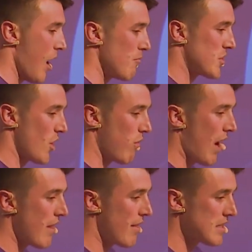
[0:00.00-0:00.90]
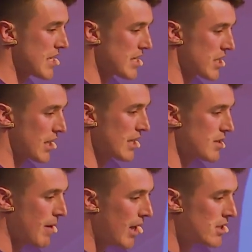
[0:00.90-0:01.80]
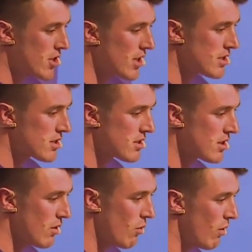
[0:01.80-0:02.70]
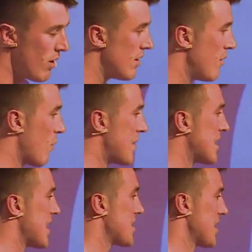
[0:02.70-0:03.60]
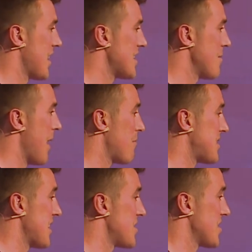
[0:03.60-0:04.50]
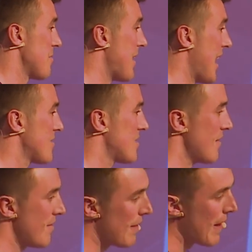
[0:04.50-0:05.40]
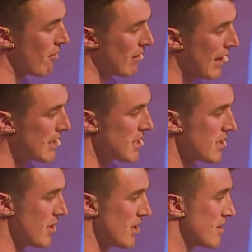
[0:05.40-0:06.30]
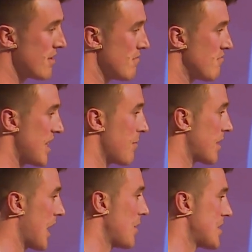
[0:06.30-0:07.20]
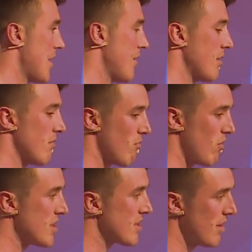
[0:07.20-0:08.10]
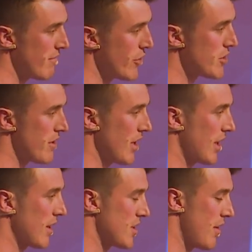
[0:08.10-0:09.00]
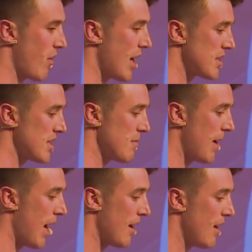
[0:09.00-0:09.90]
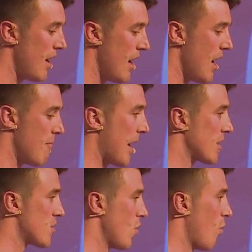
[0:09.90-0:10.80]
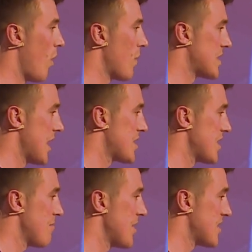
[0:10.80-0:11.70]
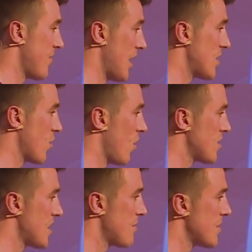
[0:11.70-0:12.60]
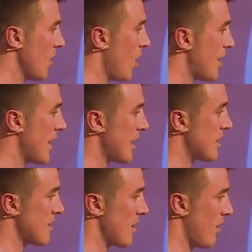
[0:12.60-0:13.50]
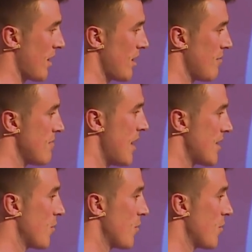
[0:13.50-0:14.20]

So rather than teaching kids about interest, when they're teaching kids about percentages and maths, then they relate it to interest. Same with KiwiSaver, risk and future thinking. So for us, it's about making sure what we're teaching them, these financial concepts, align neatly to the curriculum and